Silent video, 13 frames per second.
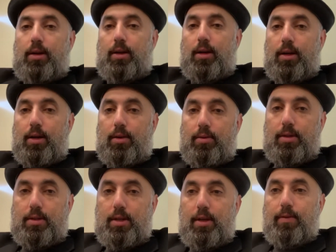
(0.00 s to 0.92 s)

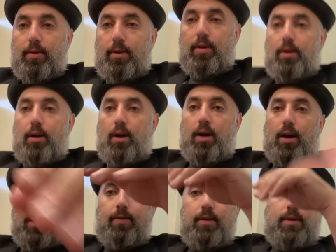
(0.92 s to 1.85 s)
receiver.
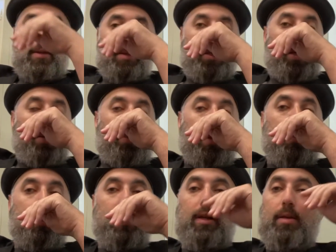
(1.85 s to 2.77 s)
Obviously,
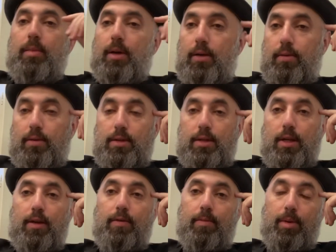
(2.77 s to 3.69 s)
people need to be able to
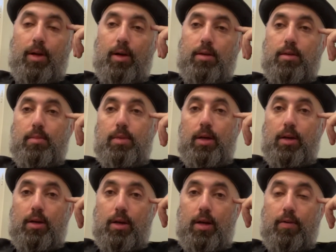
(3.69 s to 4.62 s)
receive, but also be a
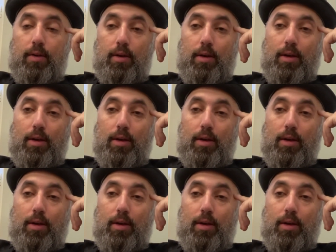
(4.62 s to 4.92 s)
good giver.